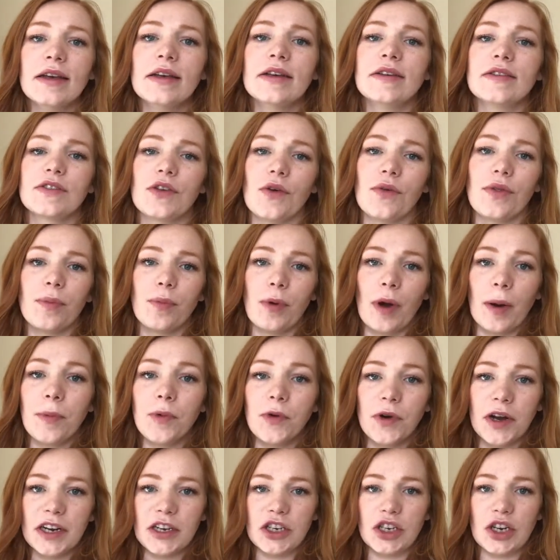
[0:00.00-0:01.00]
So the
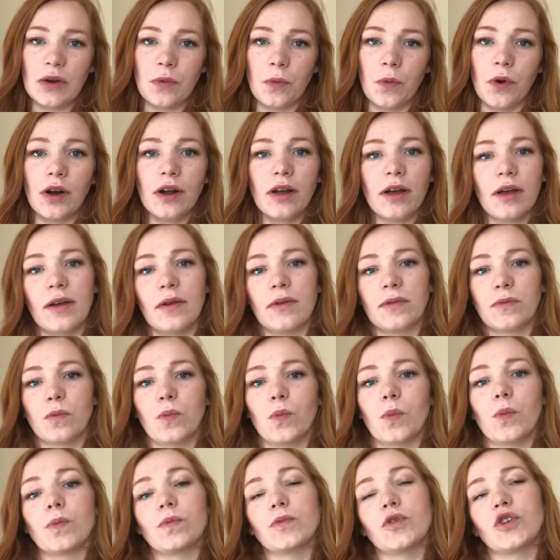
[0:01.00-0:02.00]
preparation work
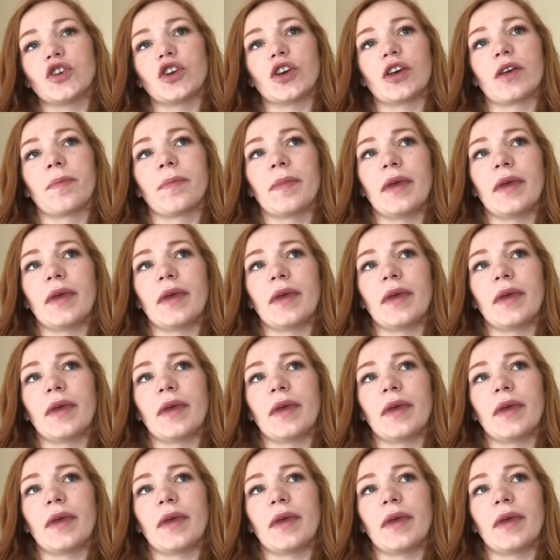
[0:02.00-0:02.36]
took